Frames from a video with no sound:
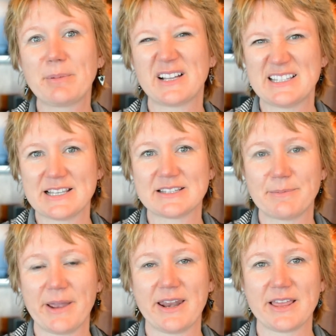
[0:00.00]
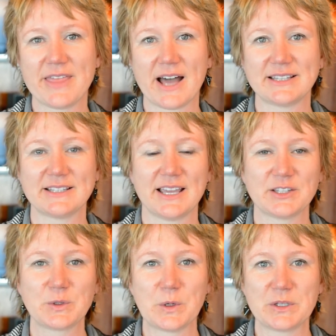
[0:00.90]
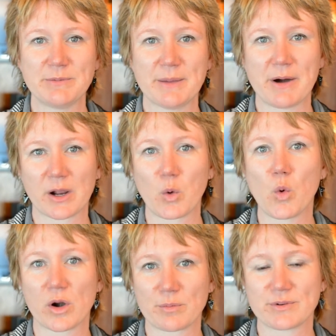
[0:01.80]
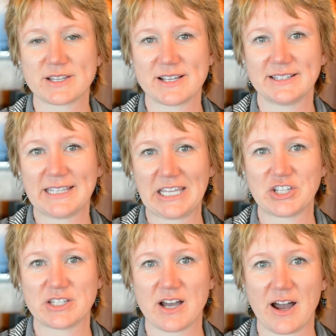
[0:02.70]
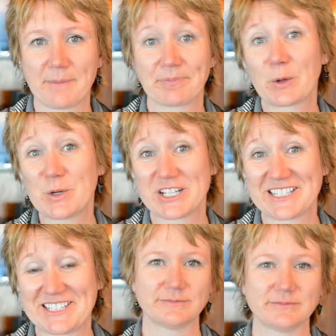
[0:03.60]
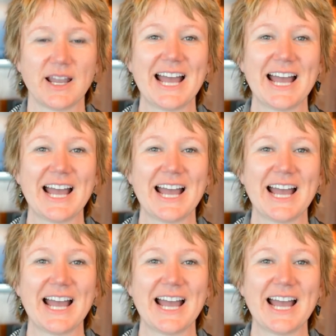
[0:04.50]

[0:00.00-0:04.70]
people are anticipating that it's going to be about 0.25% each time. We shall see.